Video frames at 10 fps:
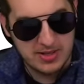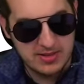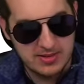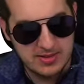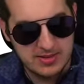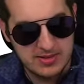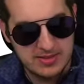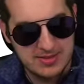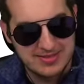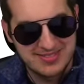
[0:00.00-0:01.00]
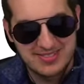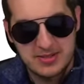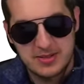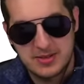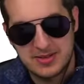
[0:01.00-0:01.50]
But in my
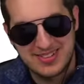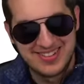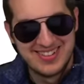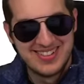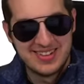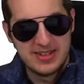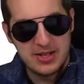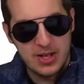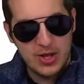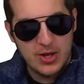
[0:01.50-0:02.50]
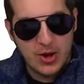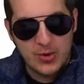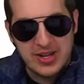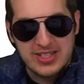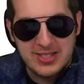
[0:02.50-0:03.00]
no no in
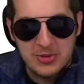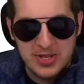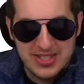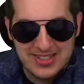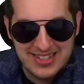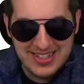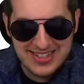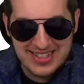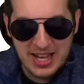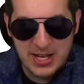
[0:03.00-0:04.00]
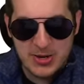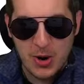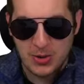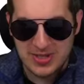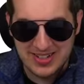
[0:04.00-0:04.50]
in okay, my so this technical is language, a
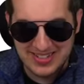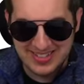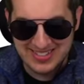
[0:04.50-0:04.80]
goat.